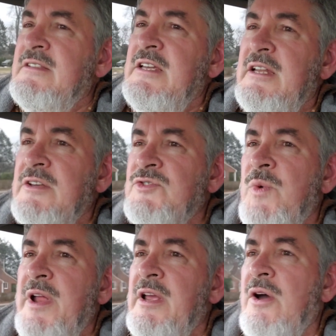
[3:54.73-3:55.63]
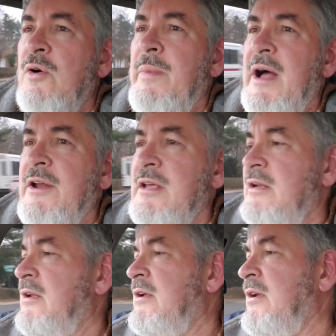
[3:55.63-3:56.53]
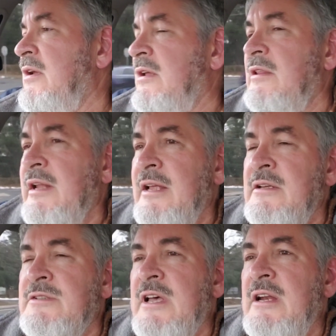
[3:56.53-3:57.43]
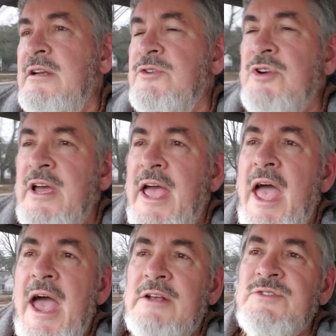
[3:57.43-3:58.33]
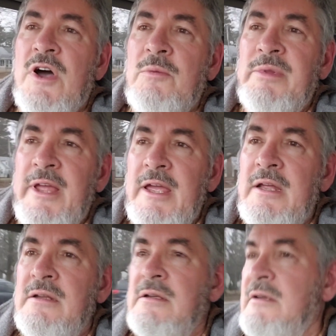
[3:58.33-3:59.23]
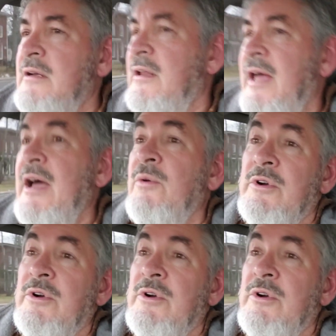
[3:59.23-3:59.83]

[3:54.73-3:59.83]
a tedious way to go about it. Then I decided to try a hacksaw blade. That